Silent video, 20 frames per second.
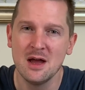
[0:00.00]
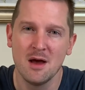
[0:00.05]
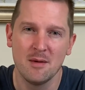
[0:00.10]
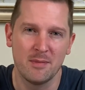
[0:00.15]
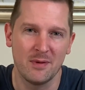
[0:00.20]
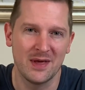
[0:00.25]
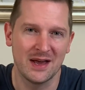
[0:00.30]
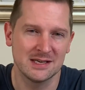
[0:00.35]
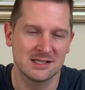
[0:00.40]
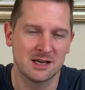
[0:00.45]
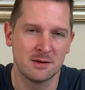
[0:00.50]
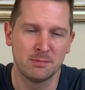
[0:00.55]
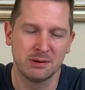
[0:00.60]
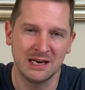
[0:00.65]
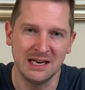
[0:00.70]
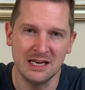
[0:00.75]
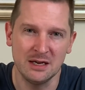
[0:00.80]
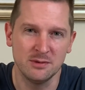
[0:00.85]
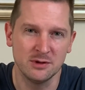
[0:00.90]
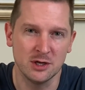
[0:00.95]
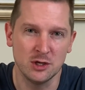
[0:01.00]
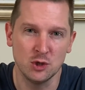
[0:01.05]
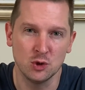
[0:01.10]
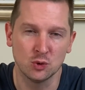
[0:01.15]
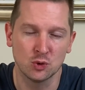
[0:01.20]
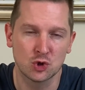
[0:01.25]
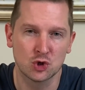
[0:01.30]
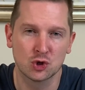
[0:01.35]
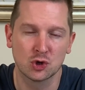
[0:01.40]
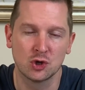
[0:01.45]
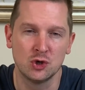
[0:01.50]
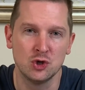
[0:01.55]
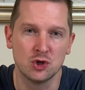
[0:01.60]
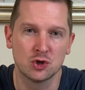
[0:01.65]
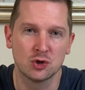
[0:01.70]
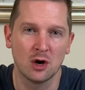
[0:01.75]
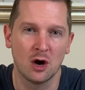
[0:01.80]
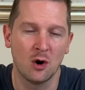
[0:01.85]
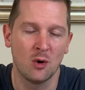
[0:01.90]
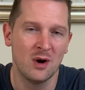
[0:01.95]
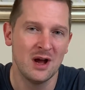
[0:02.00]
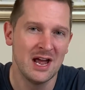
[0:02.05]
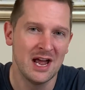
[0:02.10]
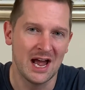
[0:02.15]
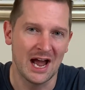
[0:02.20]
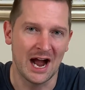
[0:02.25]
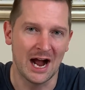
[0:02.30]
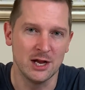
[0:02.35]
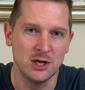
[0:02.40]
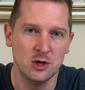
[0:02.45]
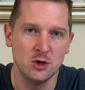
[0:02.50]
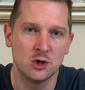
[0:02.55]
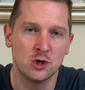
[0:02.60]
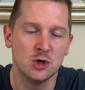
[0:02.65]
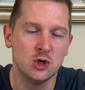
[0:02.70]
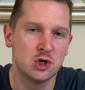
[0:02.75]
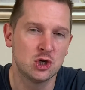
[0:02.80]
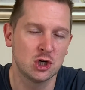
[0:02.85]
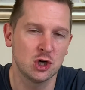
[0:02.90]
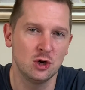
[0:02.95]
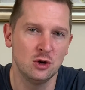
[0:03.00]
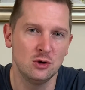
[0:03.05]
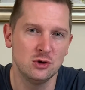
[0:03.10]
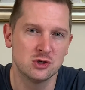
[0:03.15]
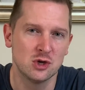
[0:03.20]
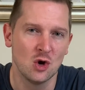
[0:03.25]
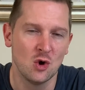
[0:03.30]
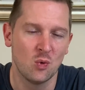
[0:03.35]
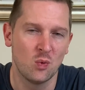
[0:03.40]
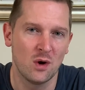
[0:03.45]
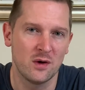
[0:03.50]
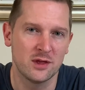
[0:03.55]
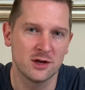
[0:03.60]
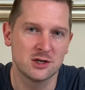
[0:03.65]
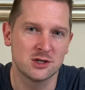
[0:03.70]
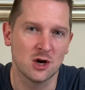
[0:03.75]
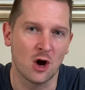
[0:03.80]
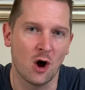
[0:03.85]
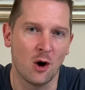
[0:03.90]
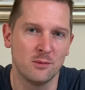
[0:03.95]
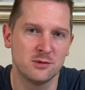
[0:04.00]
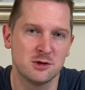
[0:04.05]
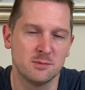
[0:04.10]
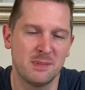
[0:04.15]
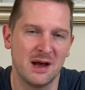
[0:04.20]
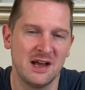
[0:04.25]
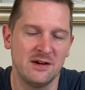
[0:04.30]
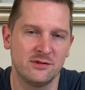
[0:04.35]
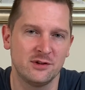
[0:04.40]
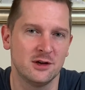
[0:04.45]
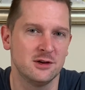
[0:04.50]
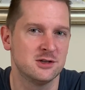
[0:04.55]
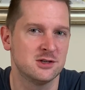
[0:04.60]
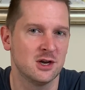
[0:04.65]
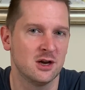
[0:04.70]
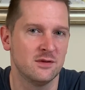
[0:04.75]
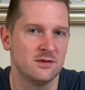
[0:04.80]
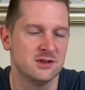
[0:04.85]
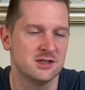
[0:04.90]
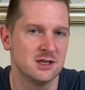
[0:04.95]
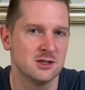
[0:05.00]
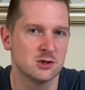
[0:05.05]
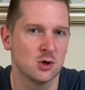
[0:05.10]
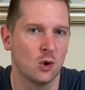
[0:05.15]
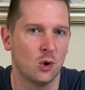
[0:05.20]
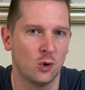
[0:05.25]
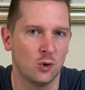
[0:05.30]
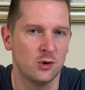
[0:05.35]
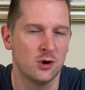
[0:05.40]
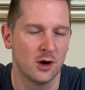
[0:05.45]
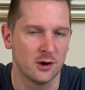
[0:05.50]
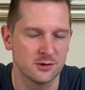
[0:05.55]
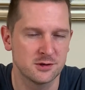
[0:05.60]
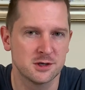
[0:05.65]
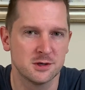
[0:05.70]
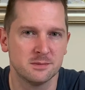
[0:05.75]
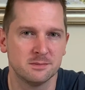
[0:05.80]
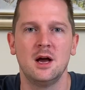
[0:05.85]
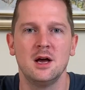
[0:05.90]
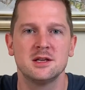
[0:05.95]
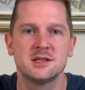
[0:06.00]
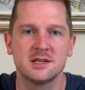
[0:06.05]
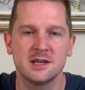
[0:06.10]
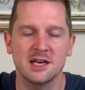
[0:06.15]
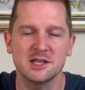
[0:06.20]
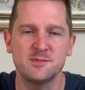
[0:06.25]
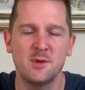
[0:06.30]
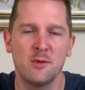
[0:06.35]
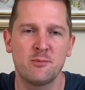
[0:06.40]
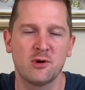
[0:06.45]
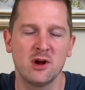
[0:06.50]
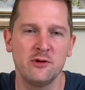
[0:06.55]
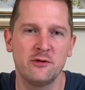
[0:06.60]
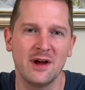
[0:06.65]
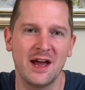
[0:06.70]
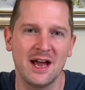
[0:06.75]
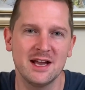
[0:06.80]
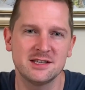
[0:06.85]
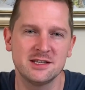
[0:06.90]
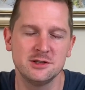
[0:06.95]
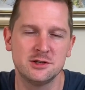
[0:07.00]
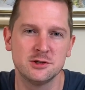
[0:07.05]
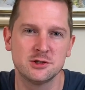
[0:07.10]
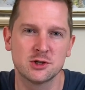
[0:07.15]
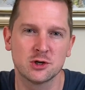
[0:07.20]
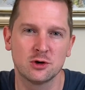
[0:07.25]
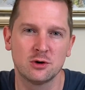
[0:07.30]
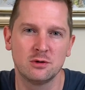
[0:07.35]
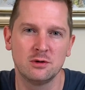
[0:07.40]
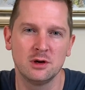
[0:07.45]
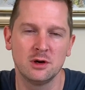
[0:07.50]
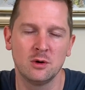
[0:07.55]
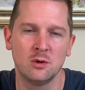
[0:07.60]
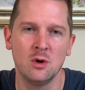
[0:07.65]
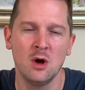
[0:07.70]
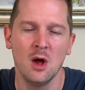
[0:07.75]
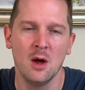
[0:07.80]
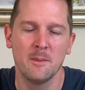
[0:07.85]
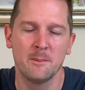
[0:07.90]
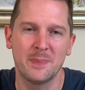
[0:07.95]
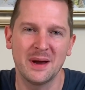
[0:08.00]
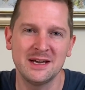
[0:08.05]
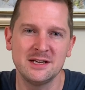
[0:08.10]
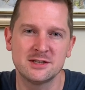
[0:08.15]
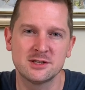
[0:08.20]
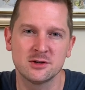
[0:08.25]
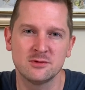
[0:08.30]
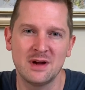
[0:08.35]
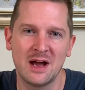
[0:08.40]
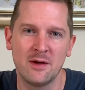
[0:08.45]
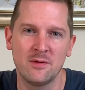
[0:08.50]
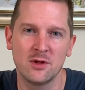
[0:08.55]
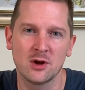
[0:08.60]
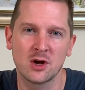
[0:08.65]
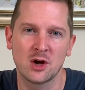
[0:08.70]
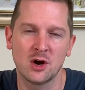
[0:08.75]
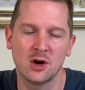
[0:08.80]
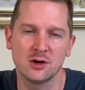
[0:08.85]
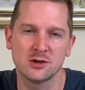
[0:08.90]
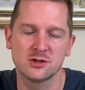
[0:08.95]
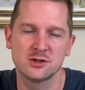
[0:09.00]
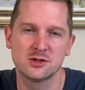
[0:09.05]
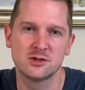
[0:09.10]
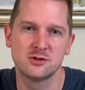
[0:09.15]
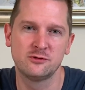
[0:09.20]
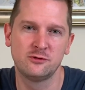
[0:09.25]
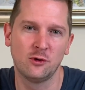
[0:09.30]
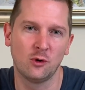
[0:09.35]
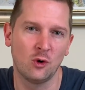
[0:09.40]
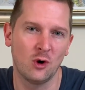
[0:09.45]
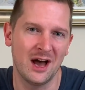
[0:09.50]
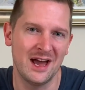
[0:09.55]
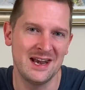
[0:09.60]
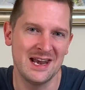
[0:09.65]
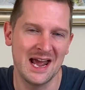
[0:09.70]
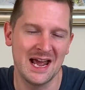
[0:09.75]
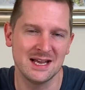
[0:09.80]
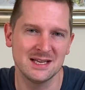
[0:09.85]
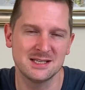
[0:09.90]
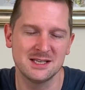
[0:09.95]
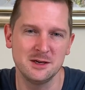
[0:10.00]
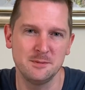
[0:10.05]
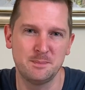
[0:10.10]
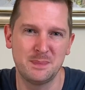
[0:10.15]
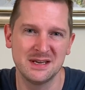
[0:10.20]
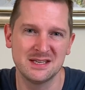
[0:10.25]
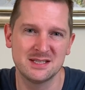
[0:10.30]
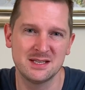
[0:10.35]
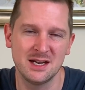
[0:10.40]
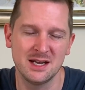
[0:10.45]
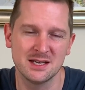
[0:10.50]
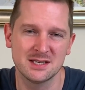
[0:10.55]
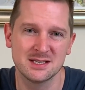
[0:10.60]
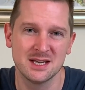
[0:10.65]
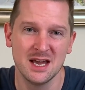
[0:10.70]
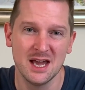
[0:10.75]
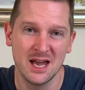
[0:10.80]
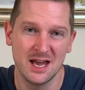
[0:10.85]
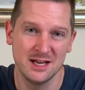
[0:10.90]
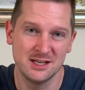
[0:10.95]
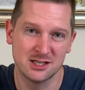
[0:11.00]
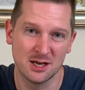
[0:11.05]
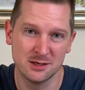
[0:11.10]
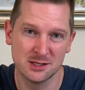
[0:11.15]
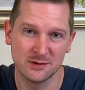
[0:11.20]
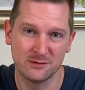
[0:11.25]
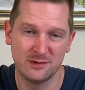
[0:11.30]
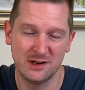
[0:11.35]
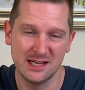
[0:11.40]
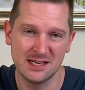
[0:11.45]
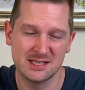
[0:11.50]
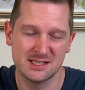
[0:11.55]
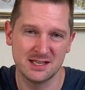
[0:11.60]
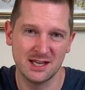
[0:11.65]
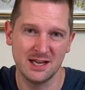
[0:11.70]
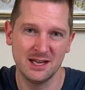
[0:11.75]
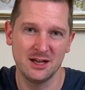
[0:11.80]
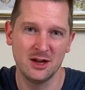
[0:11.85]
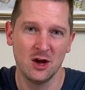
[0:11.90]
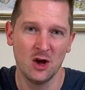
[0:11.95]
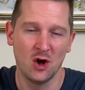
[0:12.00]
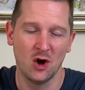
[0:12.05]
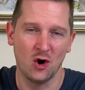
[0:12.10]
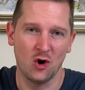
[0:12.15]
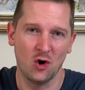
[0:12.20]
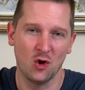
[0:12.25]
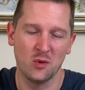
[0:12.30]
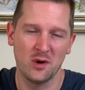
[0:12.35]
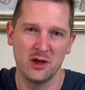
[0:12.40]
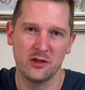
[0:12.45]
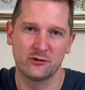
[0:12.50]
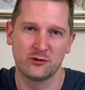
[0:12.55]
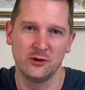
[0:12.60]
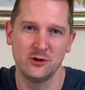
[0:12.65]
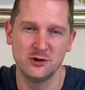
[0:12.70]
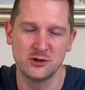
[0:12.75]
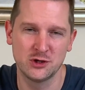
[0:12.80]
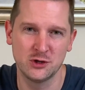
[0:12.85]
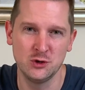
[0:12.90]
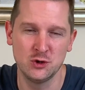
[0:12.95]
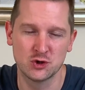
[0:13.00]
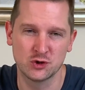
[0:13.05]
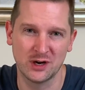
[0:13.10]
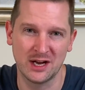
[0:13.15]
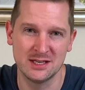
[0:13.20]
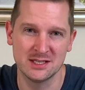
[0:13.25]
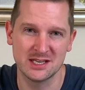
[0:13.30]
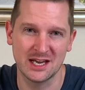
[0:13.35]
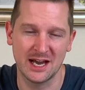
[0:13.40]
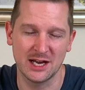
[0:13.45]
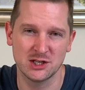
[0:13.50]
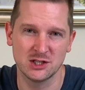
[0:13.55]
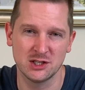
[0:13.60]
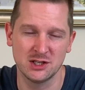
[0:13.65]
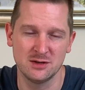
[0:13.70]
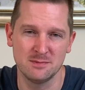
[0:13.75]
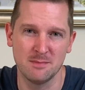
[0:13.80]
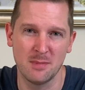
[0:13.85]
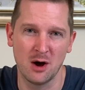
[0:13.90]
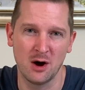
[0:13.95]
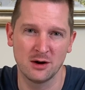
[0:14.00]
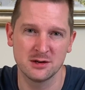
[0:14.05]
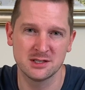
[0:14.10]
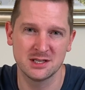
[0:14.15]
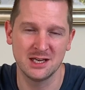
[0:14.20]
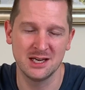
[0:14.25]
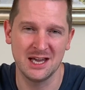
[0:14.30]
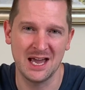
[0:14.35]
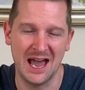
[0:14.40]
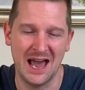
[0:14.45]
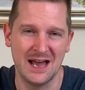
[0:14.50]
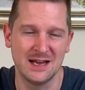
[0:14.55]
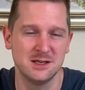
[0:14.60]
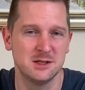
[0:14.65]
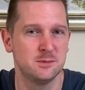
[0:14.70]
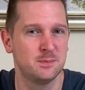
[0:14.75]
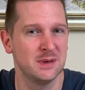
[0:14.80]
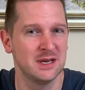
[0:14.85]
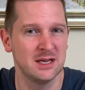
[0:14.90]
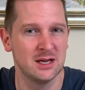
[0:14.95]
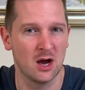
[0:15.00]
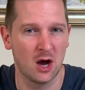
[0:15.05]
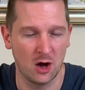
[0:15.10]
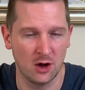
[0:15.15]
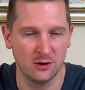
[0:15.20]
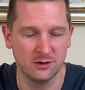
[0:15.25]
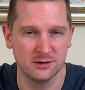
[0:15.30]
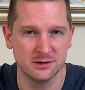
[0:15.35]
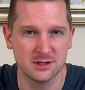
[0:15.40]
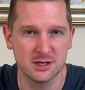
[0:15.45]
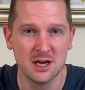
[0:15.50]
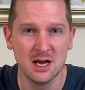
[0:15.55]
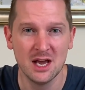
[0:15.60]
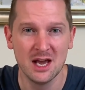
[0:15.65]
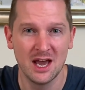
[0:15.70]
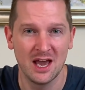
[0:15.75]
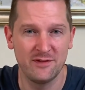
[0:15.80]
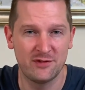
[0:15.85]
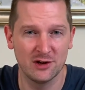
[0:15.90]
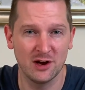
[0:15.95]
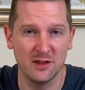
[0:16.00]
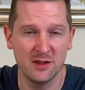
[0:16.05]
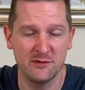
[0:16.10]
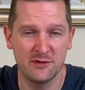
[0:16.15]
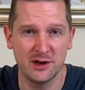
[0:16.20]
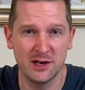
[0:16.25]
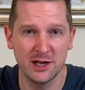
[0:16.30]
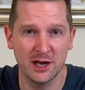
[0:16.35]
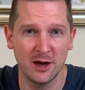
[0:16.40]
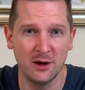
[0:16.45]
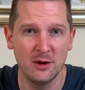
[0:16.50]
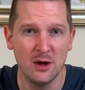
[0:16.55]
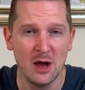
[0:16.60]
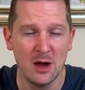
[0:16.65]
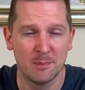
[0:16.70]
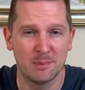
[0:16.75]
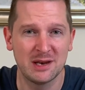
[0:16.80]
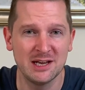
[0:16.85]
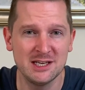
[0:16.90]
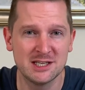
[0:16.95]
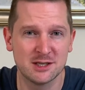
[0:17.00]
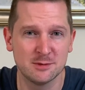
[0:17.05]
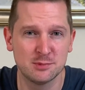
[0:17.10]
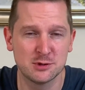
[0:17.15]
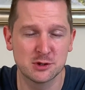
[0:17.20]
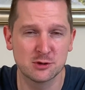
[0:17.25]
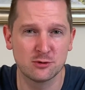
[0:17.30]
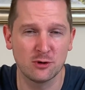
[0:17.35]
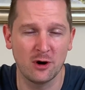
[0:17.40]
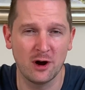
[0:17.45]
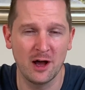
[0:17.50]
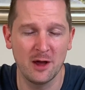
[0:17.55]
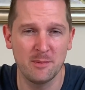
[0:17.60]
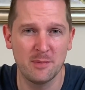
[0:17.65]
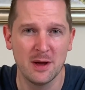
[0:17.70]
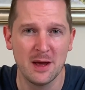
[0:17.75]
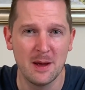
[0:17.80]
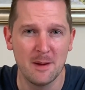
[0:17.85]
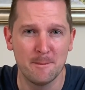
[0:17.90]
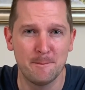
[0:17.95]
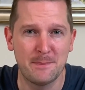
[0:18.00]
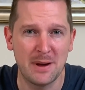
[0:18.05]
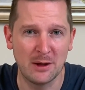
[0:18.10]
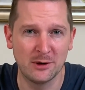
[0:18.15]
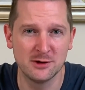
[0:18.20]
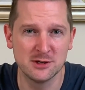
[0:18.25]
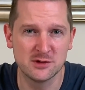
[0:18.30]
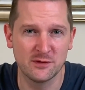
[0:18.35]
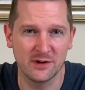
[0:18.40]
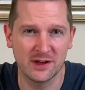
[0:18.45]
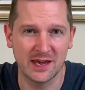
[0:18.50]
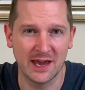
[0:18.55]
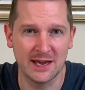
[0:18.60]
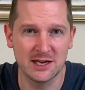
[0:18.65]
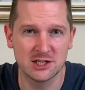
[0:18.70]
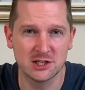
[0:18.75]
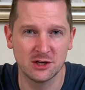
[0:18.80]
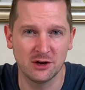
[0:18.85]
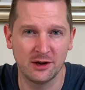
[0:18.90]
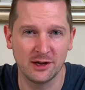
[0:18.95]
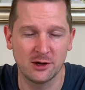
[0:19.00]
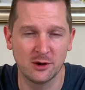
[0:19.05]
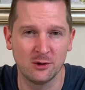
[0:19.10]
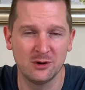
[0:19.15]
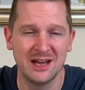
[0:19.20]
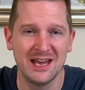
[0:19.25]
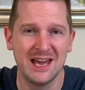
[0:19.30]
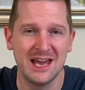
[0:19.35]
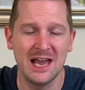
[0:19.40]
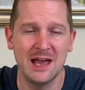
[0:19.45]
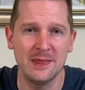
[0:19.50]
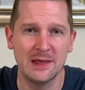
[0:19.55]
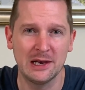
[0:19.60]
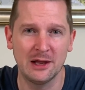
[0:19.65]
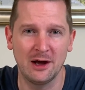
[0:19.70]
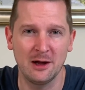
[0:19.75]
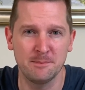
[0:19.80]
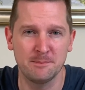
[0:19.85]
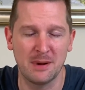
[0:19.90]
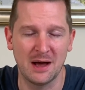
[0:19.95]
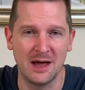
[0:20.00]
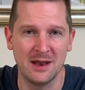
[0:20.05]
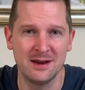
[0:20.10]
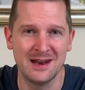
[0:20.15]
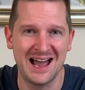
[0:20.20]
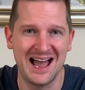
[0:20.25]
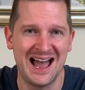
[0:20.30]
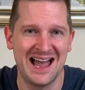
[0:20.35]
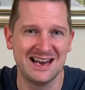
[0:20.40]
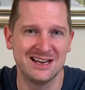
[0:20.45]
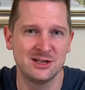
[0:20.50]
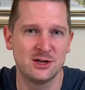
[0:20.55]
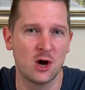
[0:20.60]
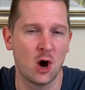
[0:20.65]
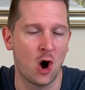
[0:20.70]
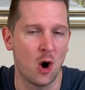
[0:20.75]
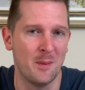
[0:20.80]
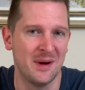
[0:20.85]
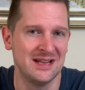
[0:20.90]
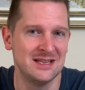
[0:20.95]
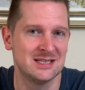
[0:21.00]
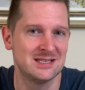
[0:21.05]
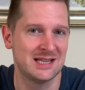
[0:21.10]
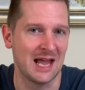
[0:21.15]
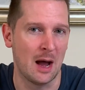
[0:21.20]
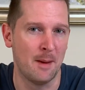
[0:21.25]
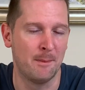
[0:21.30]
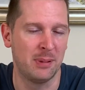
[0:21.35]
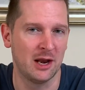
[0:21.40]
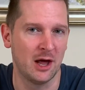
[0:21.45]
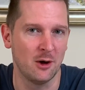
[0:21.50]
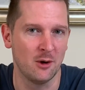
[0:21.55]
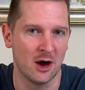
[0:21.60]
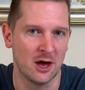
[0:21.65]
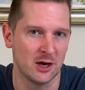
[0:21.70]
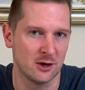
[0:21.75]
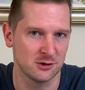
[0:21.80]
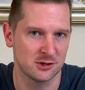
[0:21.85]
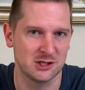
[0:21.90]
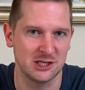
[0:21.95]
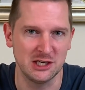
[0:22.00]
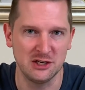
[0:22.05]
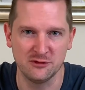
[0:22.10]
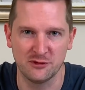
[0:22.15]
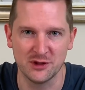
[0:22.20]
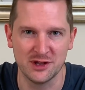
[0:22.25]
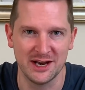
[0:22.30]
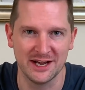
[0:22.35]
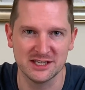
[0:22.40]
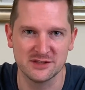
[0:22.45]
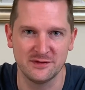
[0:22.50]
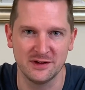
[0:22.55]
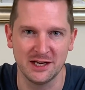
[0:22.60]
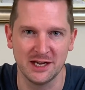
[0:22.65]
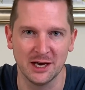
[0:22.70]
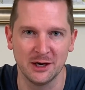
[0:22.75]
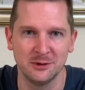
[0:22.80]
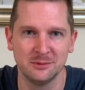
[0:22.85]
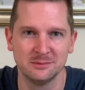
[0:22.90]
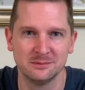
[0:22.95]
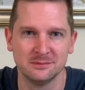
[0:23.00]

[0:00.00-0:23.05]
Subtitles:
But that's completely within your control. And you can choose whether to opt to pay for those services or not. So that's my brief Etsy tutorial based around the costs for an Etsy business in terms of listing all the way through to transaction marketing and beyond. If you like the video, please subscribe, bell notification icon, hit the like button and comments down below, and I'll see you for the next video.